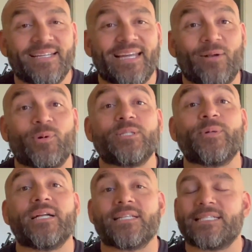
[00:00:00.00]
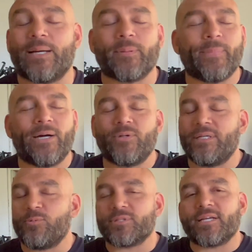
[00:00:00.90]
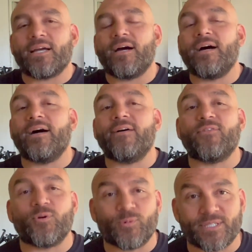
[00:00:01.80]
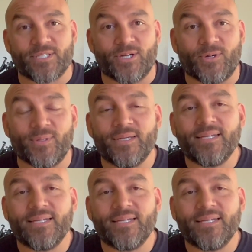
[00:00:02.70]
And once we got to the top of the mountain, it was covered with snow.